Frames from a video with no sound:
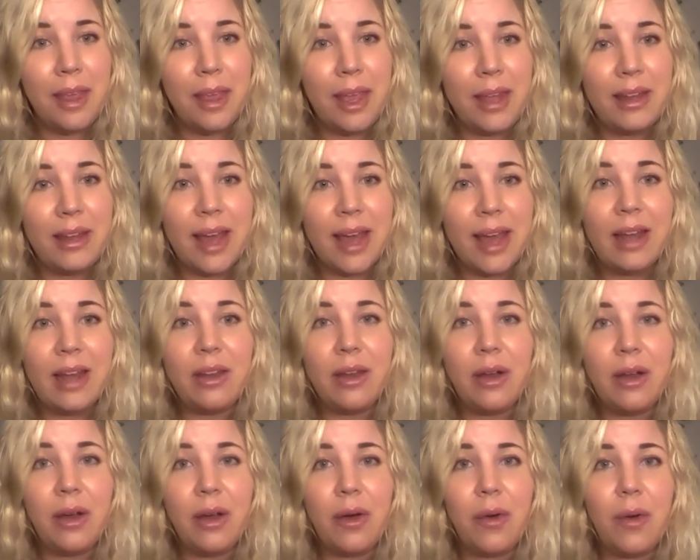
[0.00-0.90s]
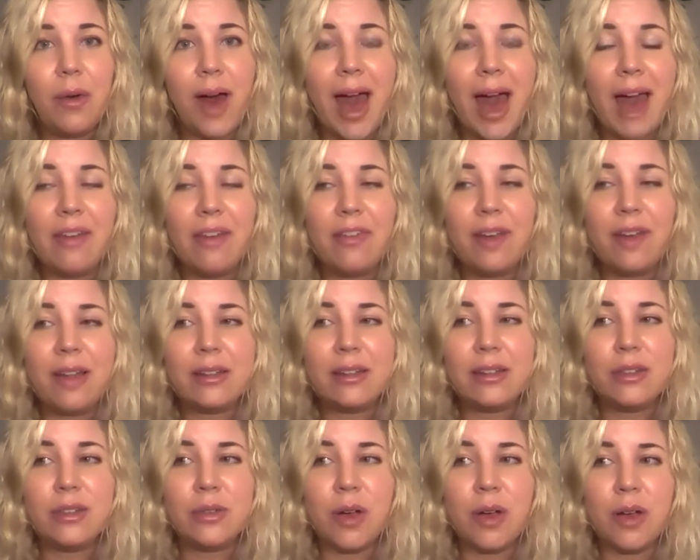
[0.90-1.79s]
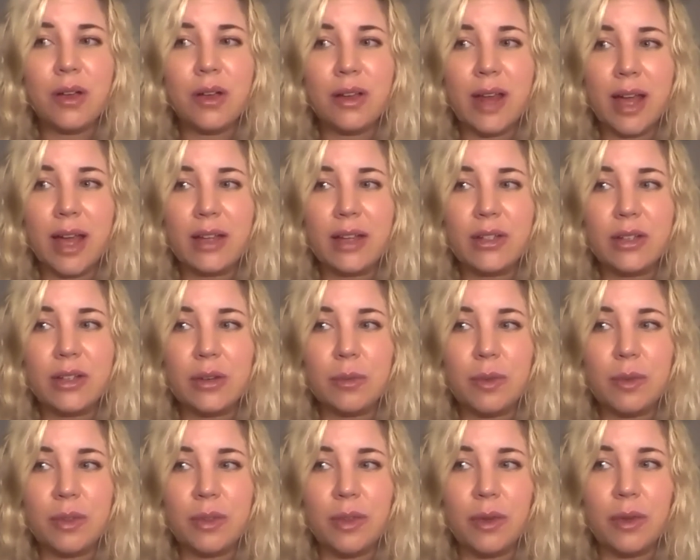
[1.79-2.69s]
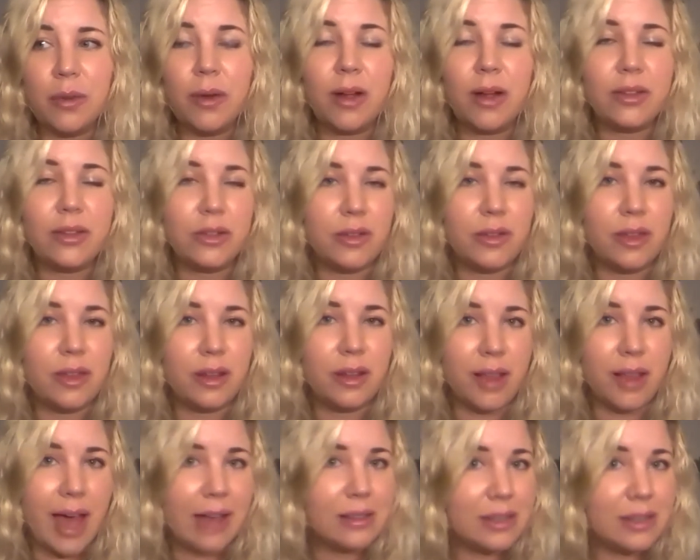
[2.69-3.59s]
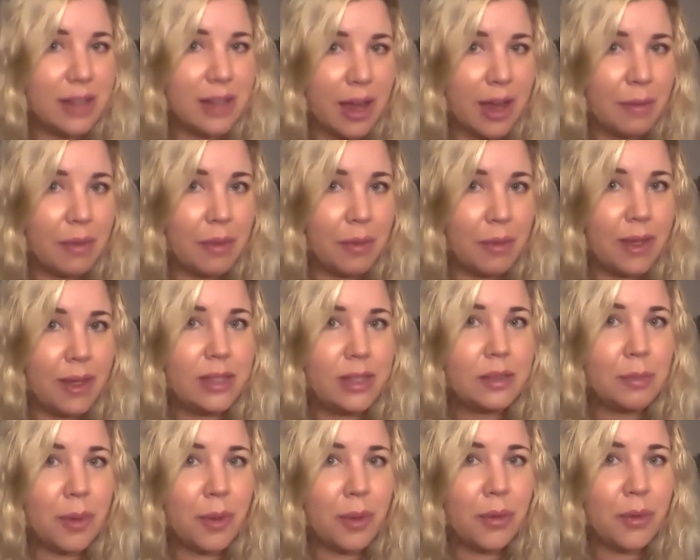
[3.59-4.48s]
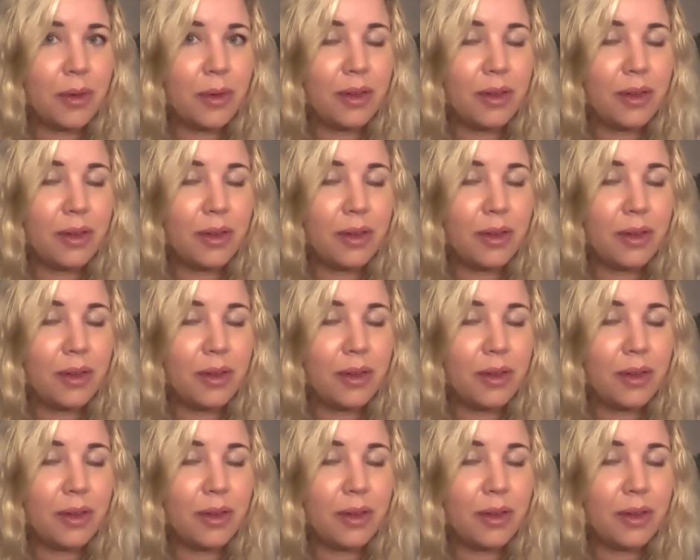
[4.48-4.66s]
And I know I felt a strong connection with you, Roger, the last time that we spoke,